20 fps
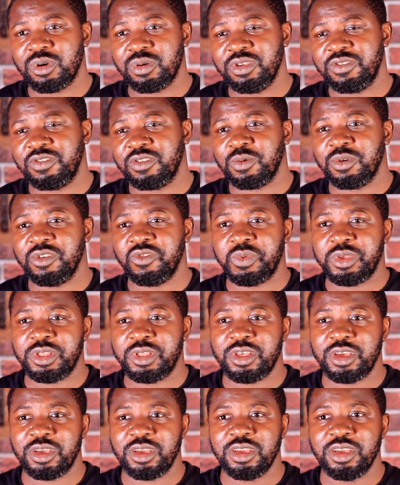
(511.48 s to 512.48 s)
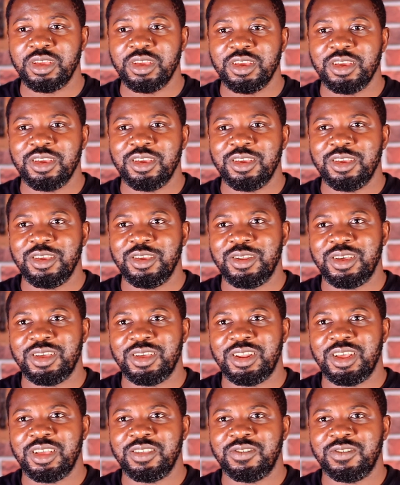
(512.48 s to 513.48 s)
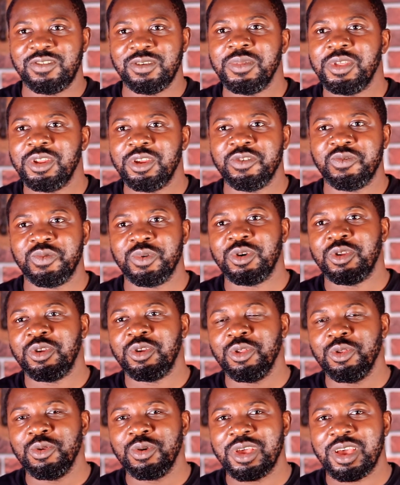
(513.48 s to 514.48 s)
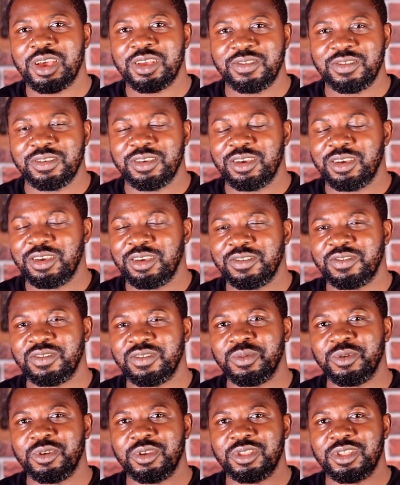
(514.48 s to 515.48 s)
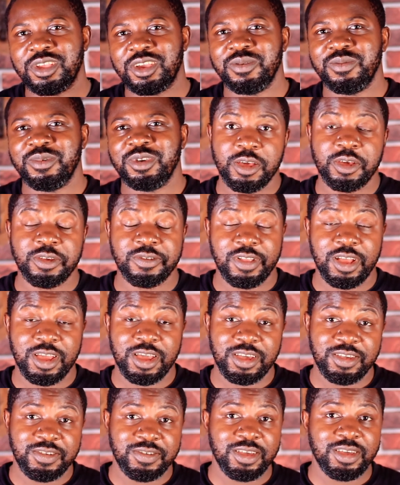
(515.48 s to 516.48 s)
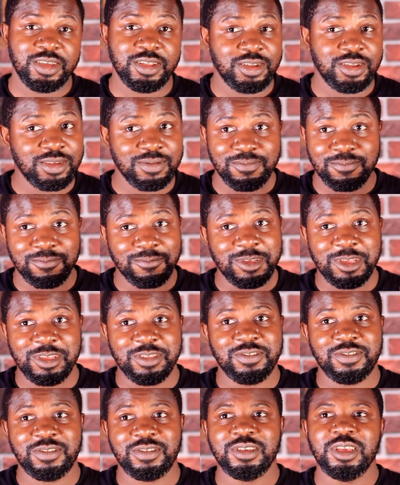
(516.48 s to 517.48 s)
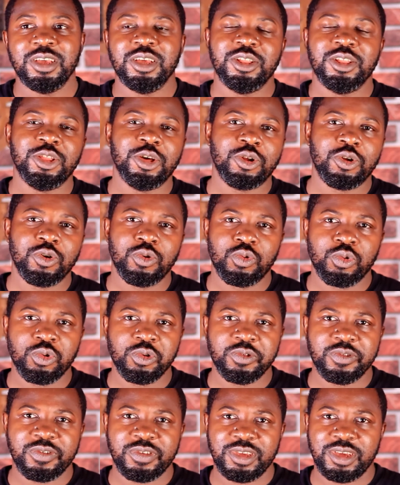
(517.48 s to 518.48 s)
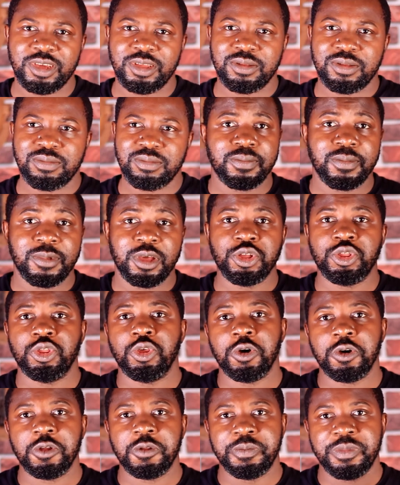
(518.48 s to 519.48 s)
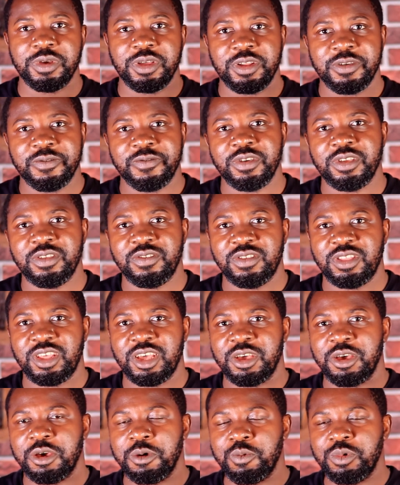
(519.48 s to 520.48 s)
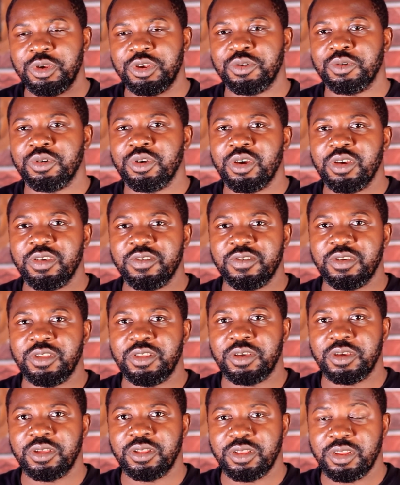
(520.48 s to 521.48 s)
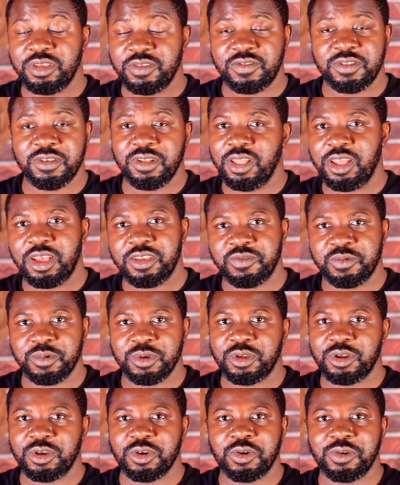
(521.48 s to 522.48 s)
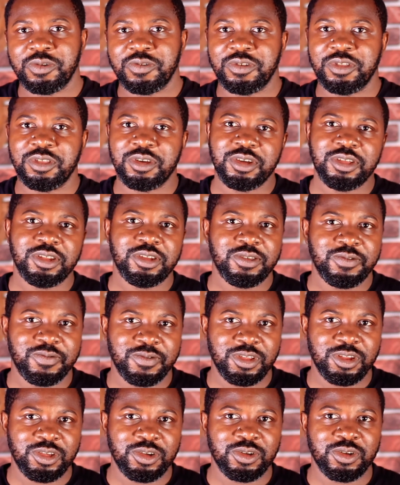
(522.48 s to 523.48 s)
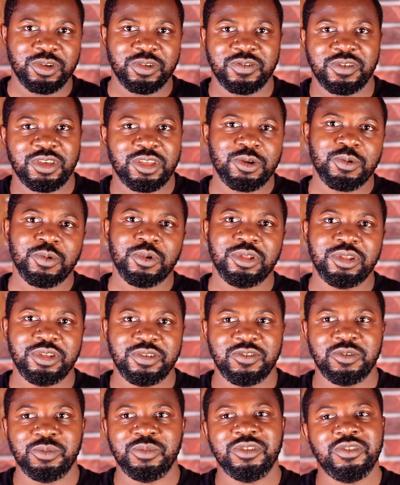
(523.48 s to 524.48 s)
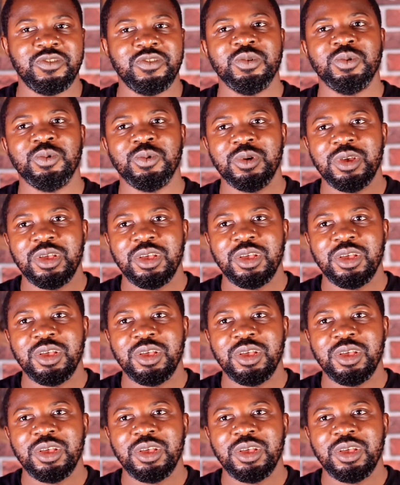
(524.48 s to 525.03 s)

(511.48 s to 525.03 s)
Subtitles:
it's always been there. And that's something else we're going to look at some other time, because like I said, it's not all rosy. And a third benefit that we shall consider, and this is the last we're going to consider in this video because I don't want this to be too